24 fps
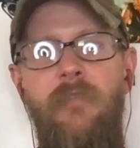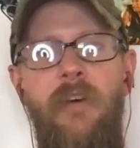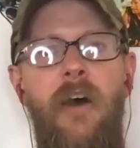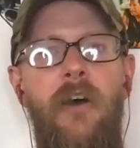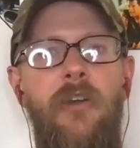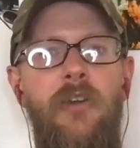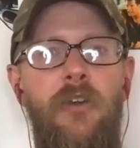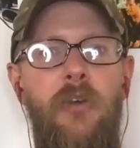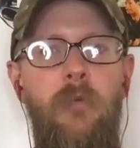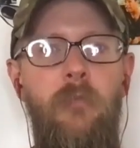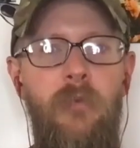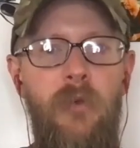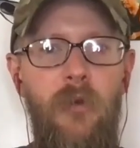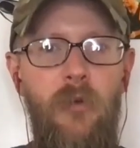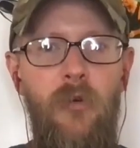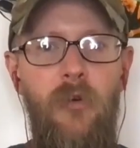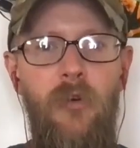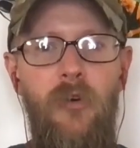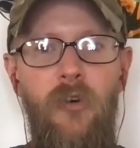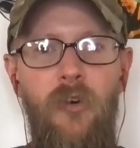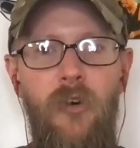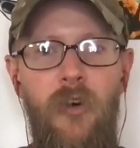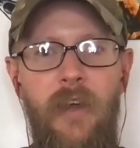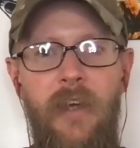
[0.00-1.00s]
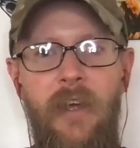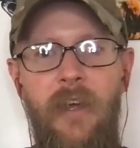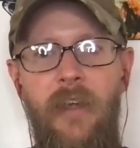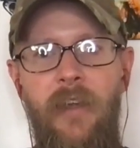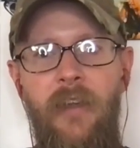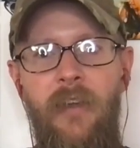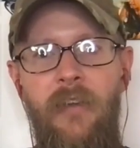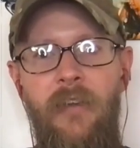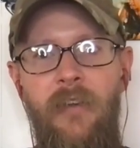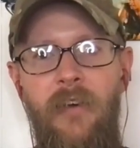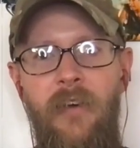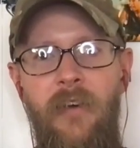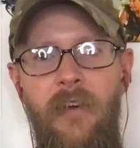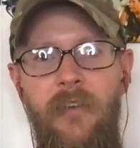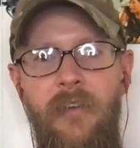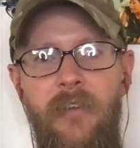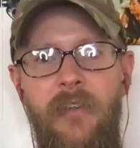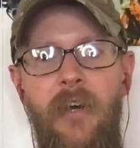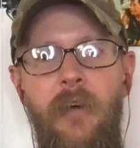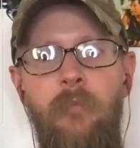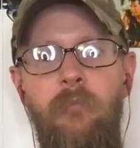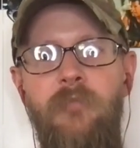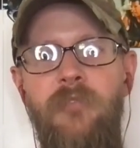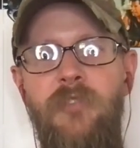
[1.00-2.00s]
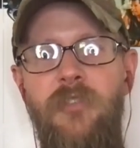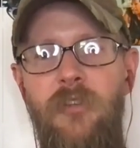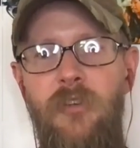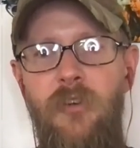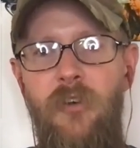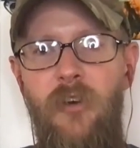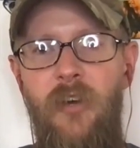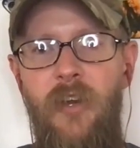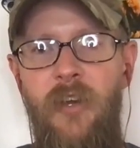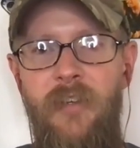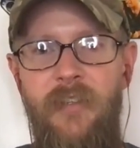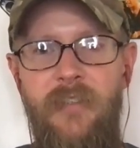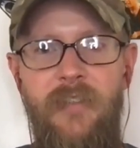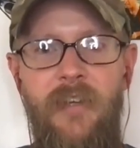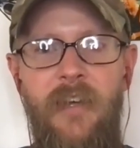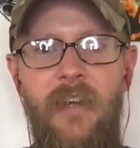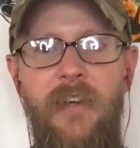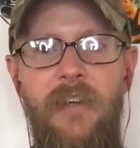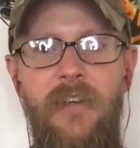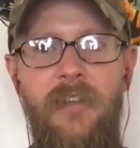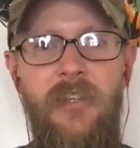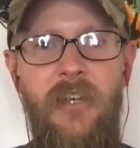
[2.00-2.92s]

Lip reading: found a computer in a dumpster and decided to